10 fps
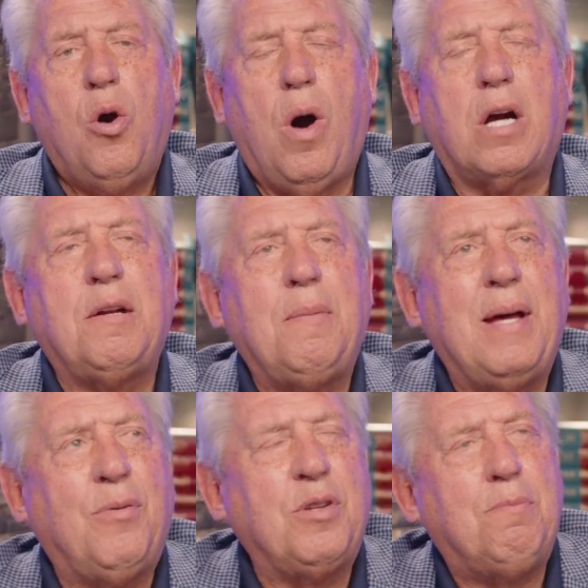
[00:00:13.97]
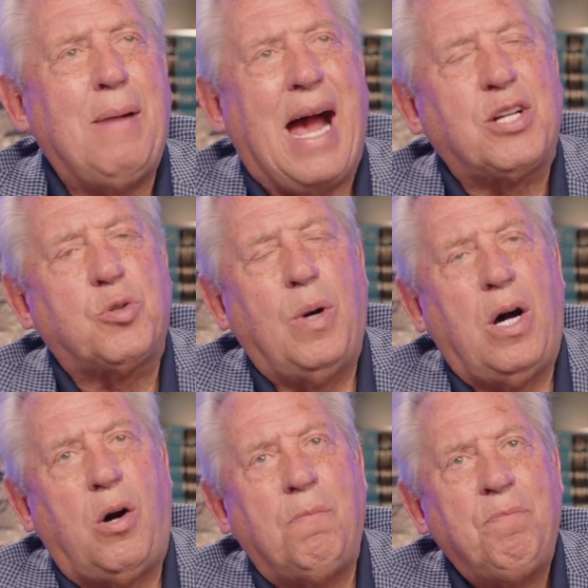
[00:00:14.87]
Welcome to Minute with
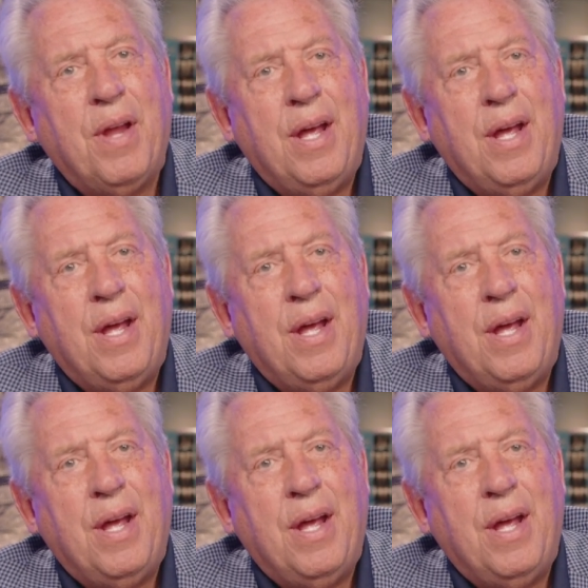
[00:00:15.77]
Maxwell.